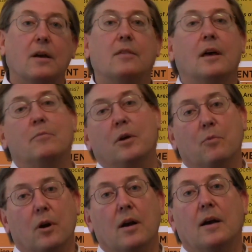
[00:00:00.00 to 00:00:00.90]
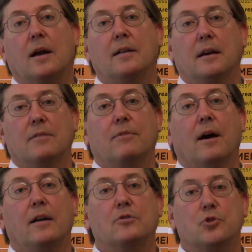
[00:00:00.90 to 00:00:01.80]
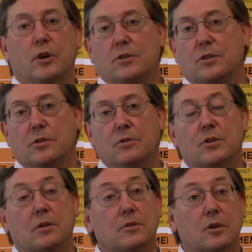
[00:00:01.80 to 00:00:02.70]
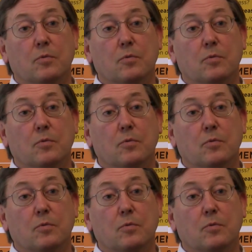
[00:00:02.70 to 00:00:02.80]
and then we work on identifying joint solutions